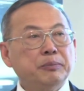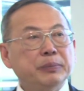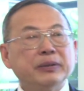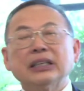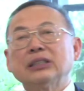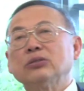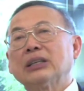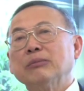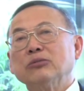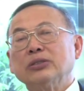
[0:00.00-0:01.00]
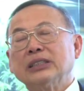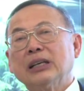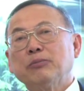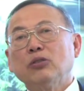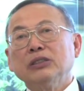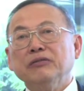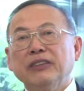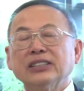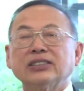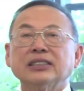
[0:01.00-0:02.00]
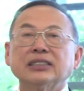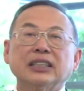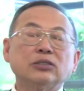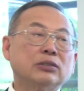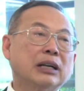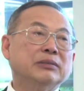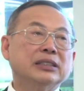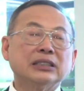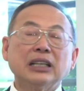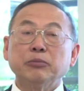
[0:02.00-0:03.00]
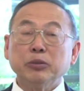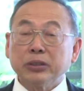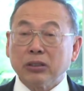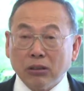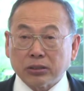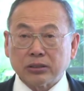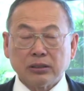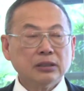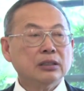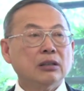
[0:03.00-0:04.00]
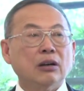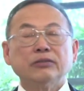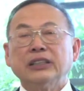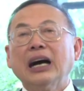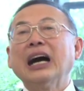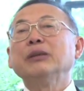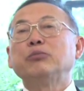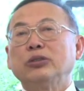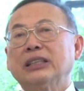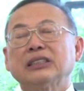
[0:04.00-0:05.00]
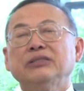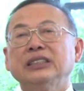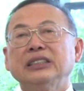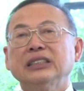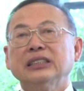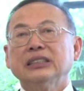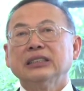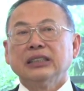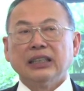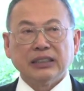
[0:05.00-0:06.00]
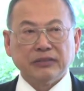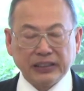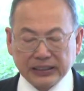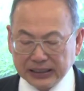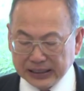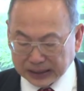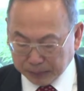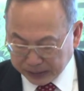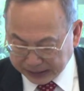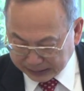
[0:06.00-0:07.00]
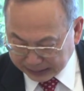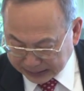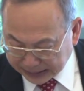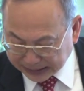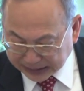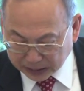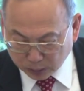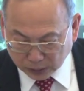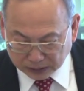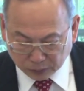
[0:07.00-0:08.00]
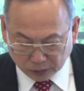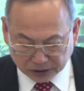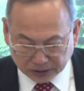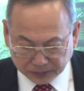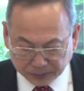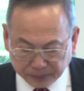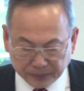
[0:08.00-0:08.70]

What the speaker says: people like to come to Singapore, investors like to come in Singapore because of the high productivity and a very disciplined, skilled workforce.